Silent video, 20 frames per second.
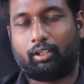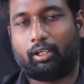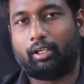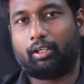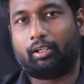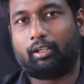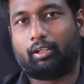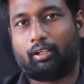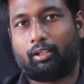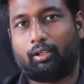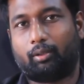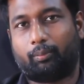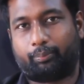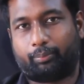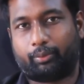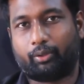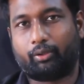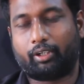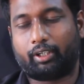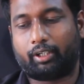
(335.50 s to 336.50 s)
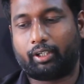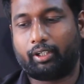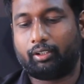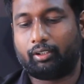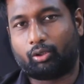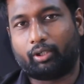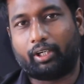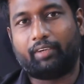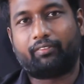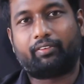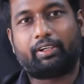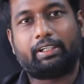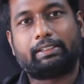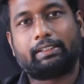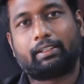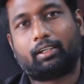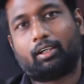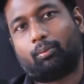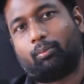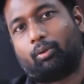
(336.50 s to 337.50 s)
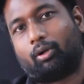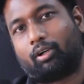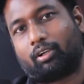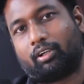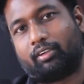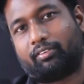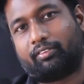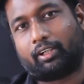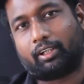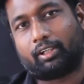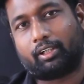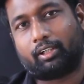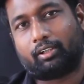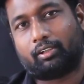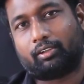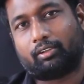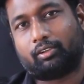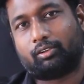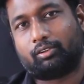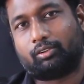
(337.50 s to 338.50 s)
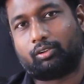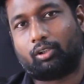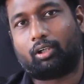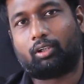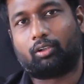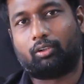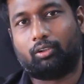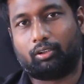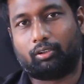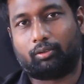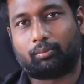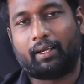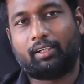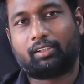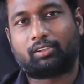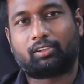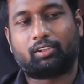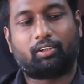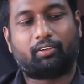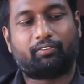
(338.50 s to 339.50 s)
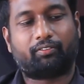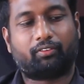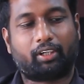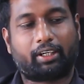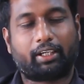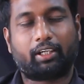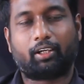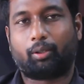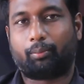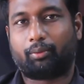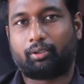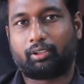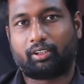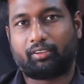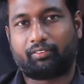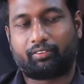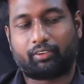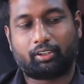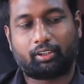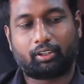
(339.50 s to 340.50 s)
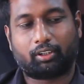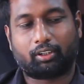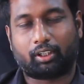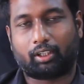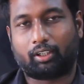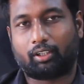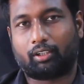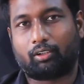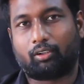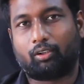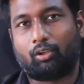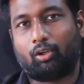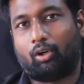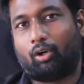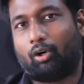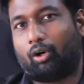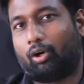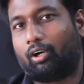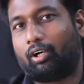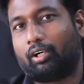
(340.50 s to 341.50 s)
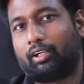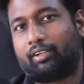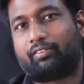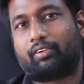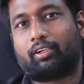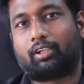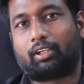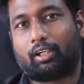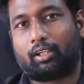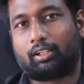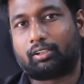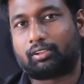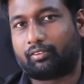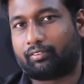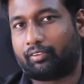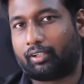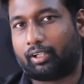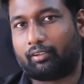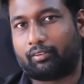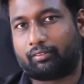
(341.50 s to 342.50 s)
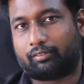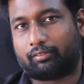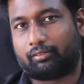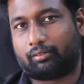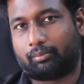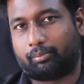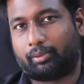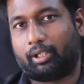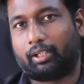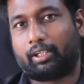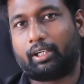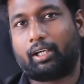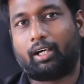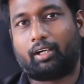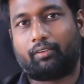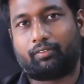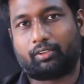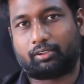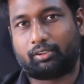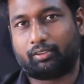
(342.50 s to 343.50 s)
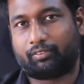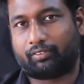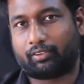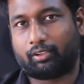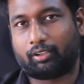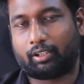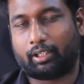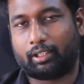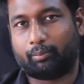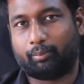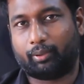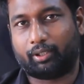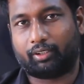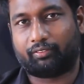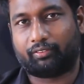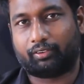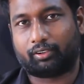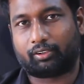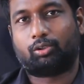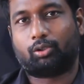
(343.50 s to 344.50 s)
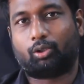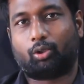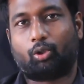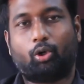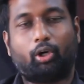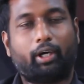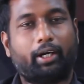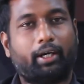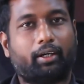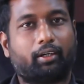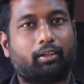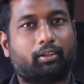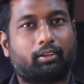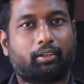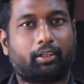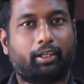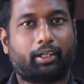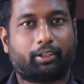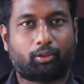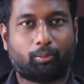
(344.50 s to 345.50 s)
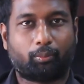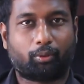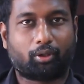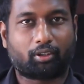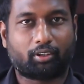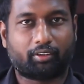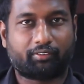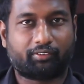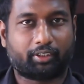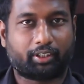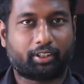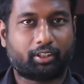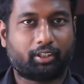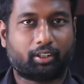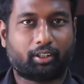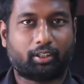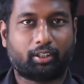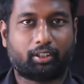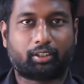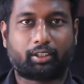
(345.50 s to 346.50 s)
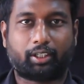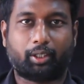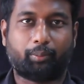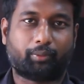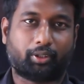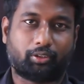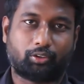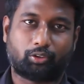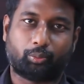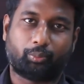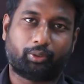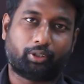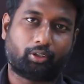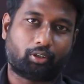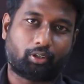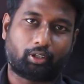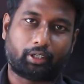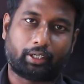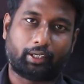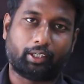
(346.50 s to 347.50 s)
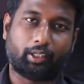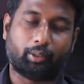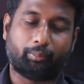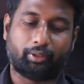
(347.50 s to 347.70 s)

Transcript: and uh, purity. So every single bottle of honey is all good. Instead of worrying about the difference in color, all different colors of honey have its different health benefits. So go ahead, get your bottle of honey and keep consuming on a regular